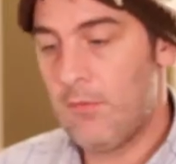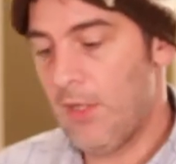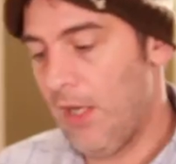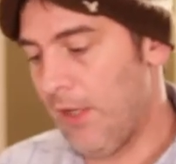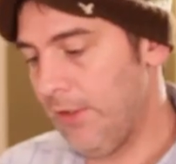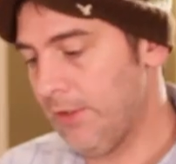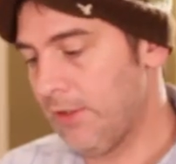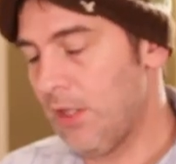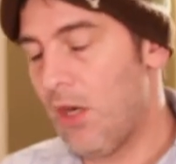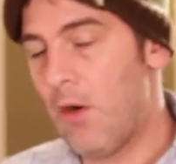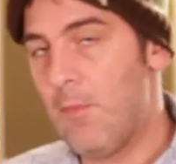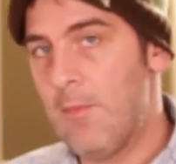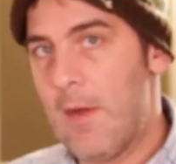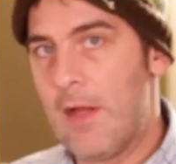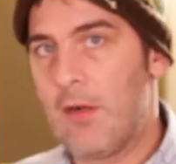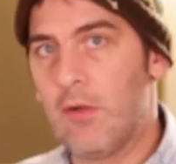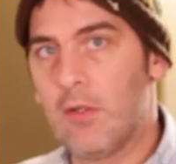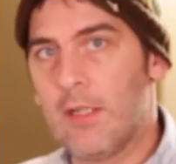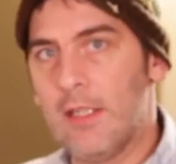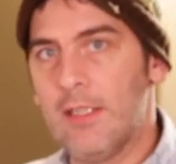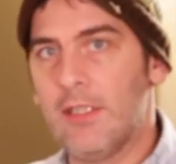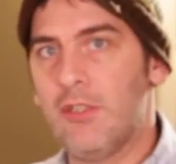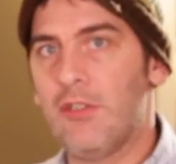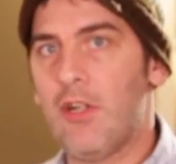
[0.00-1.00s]
Now, it's all metal
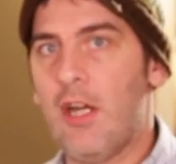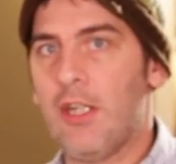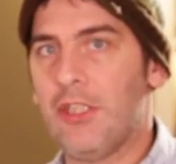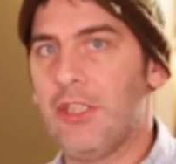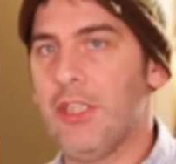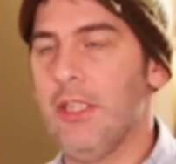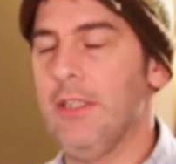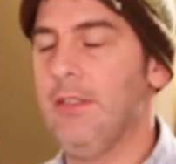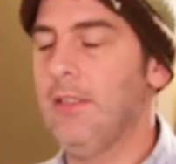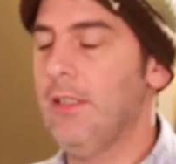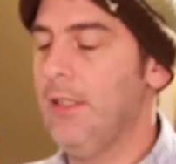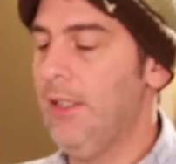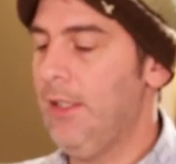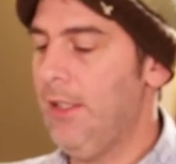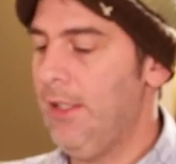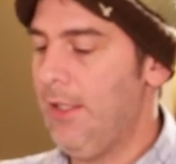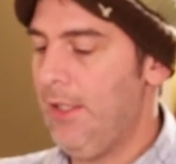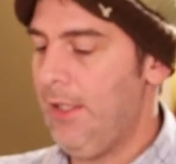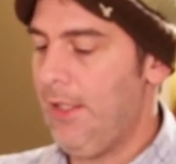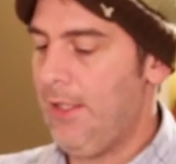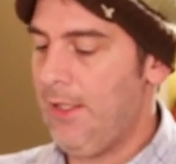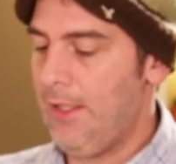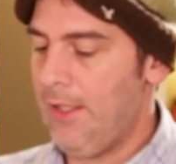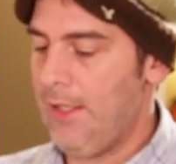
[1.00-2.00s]
construction,
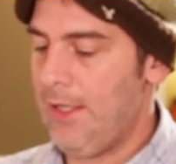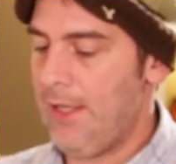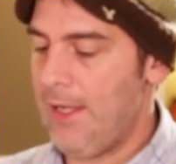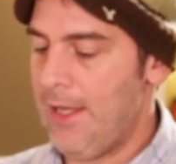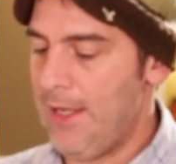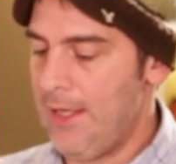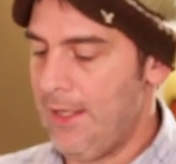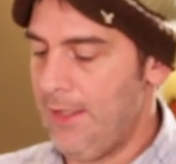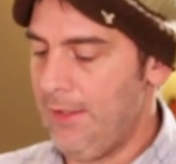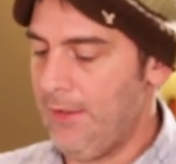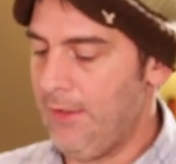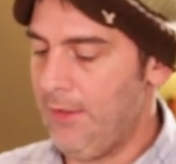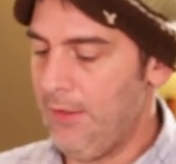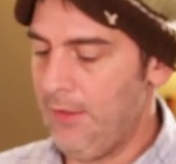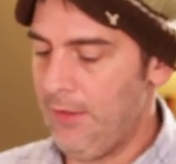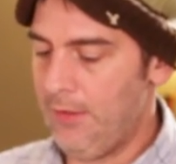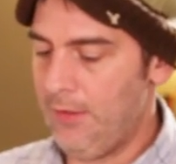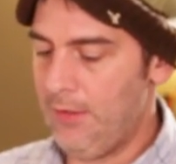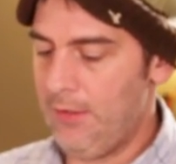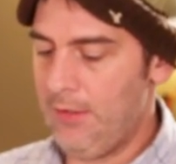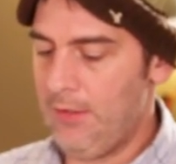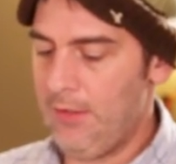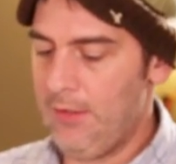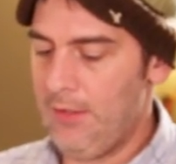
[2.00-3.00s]
and
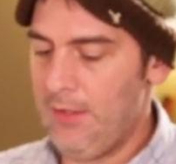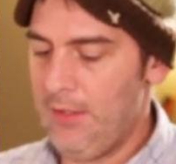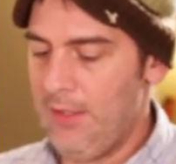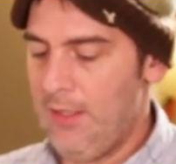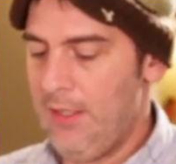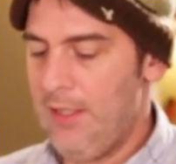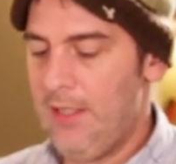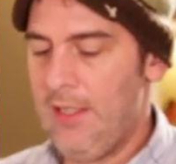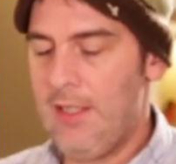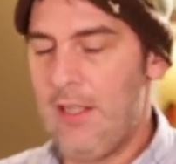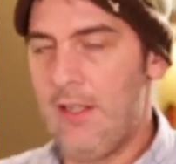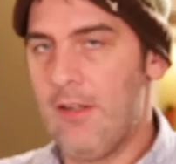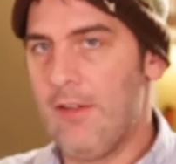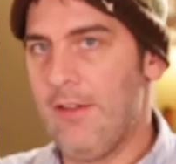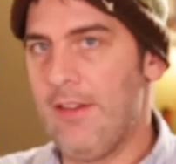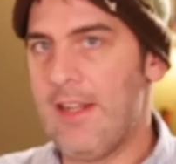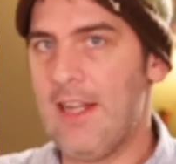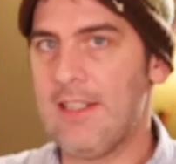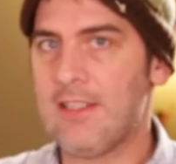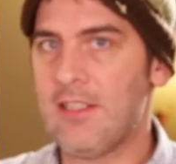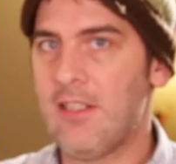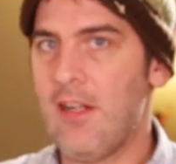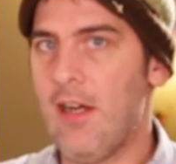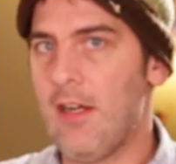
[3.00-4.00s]
you know,
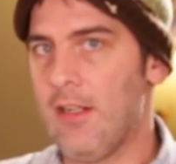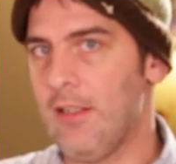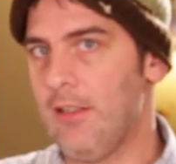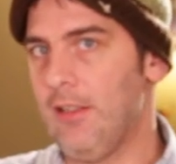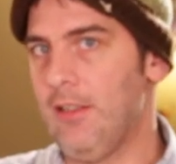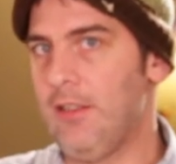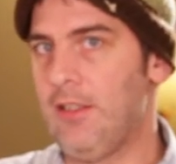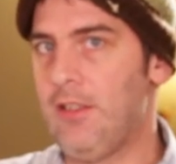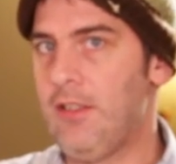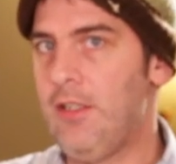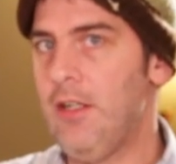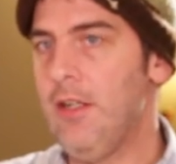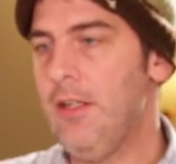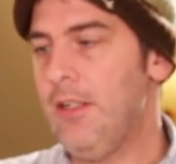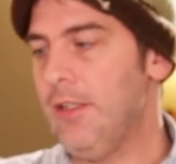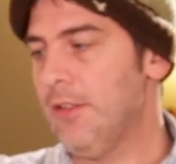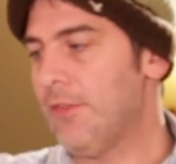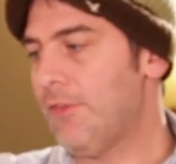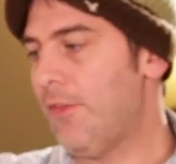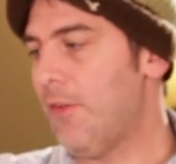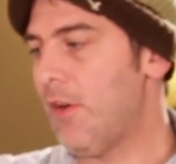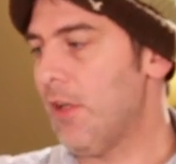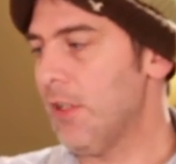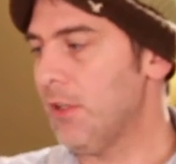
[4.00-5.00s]
that's not good
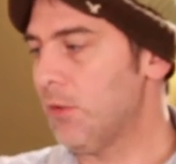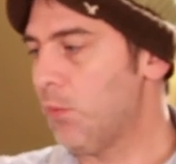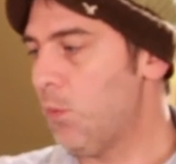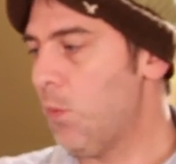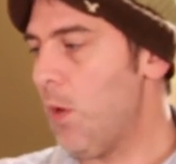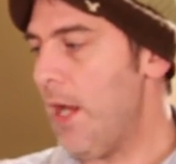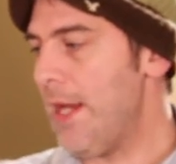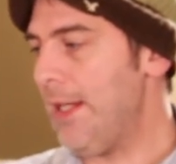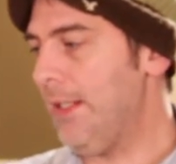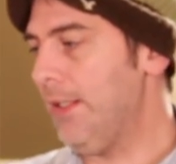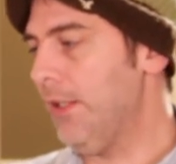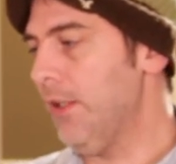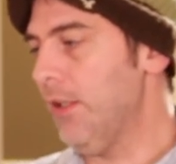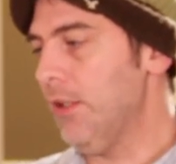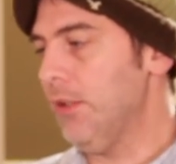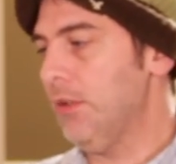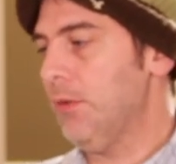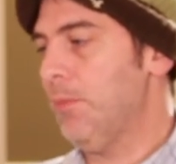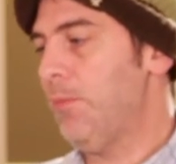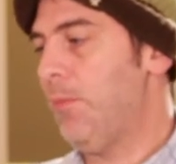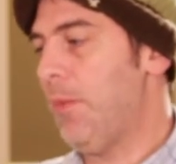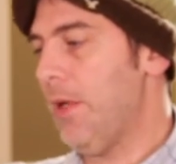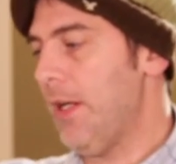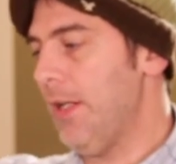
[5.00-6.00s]
as far as weight
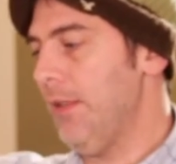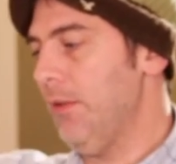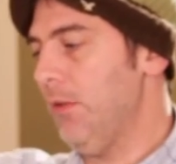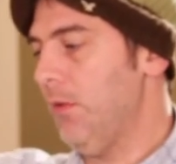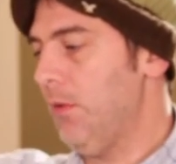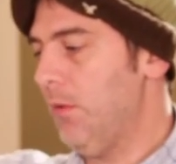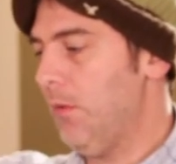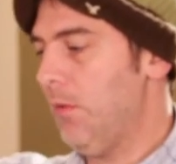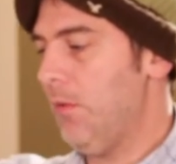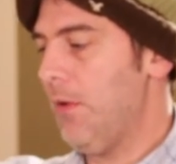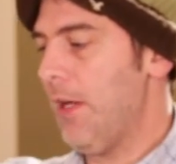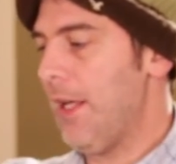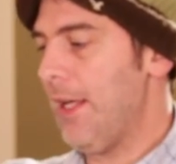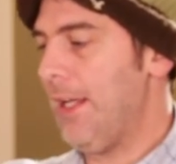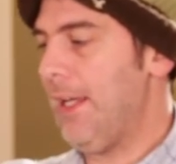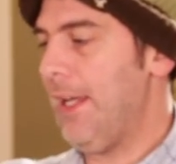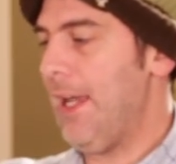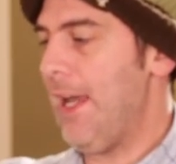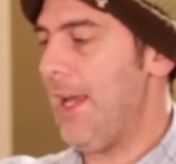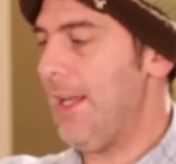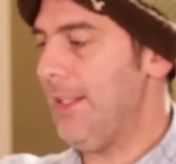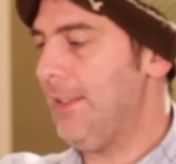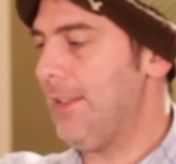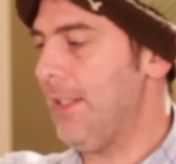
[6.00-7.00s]
goes, but what I
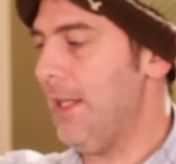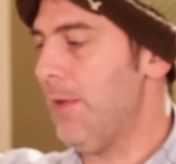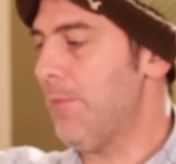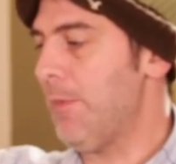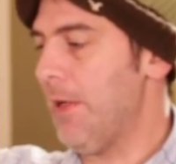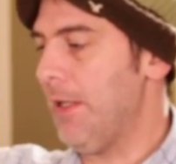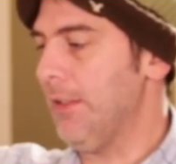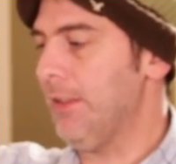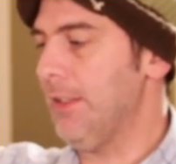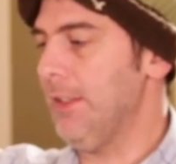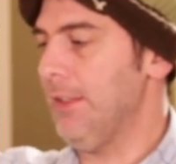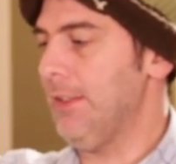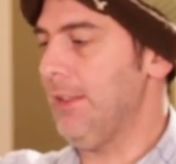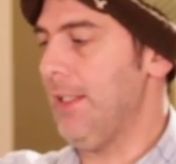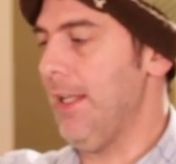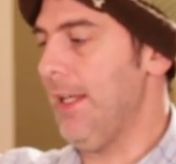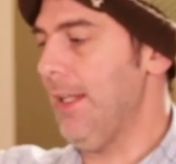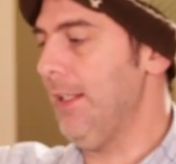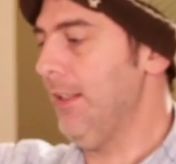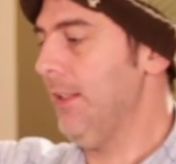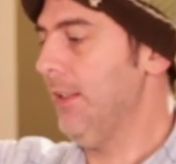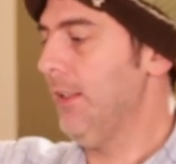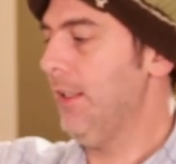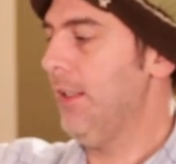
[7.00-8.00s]
can say about this
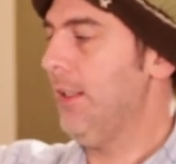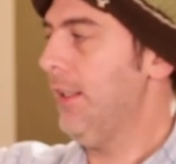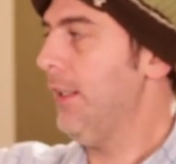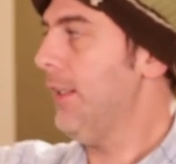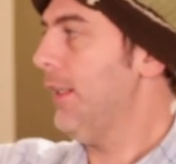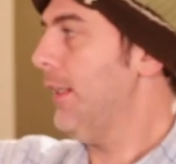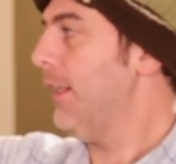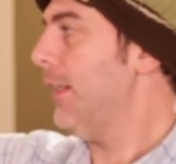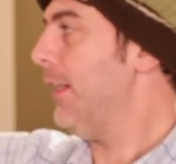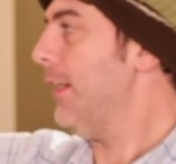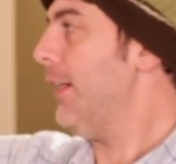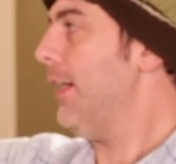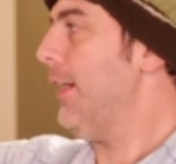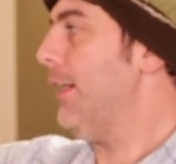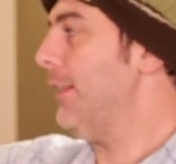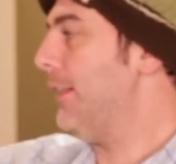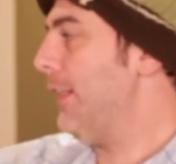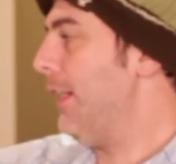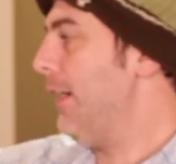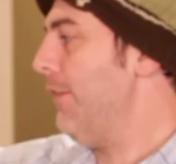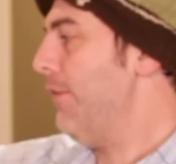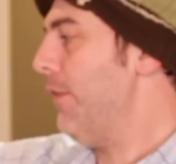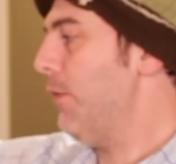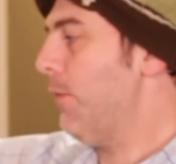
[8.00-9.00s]
thing
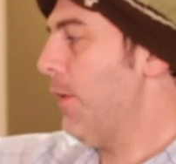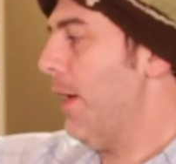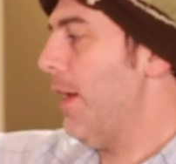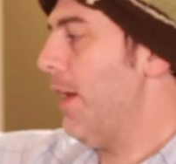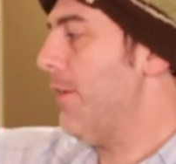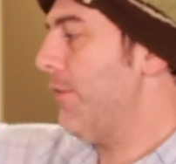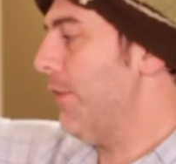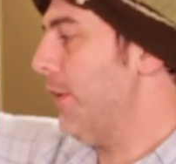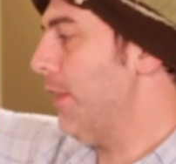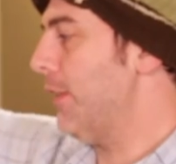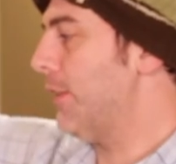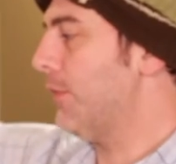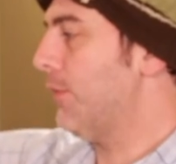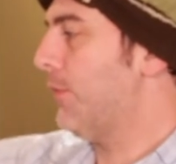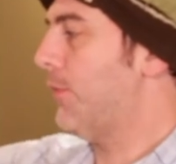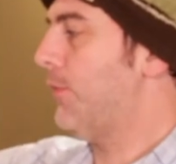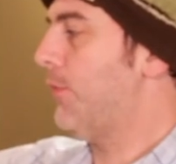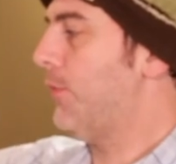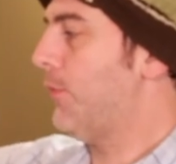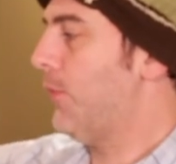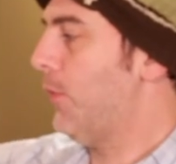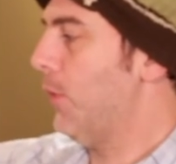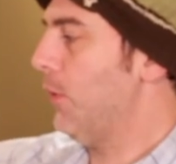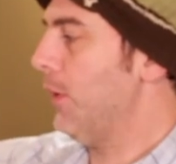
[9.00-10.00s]
is even whenever it's
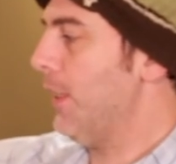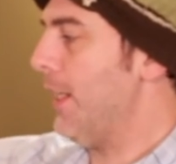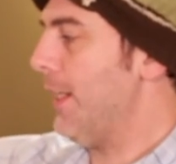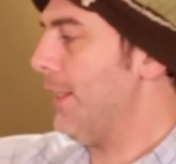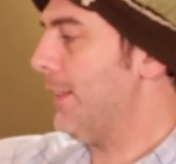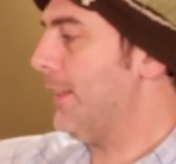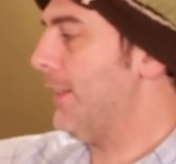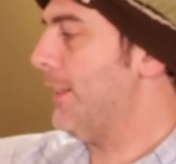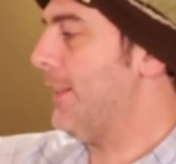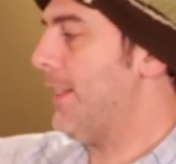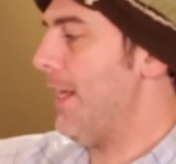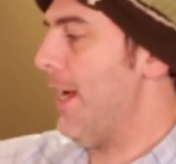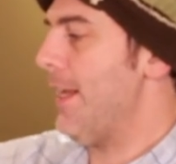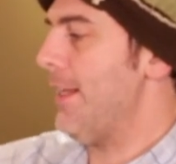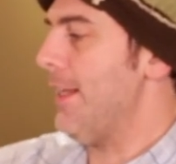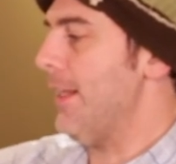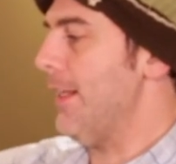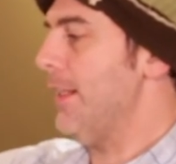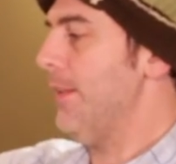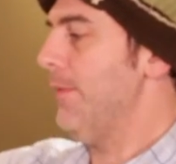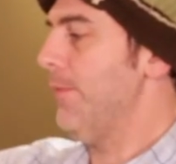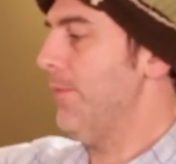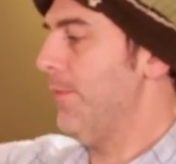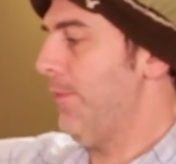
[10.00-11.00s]
fully
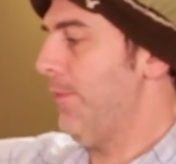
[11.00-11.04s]
extended,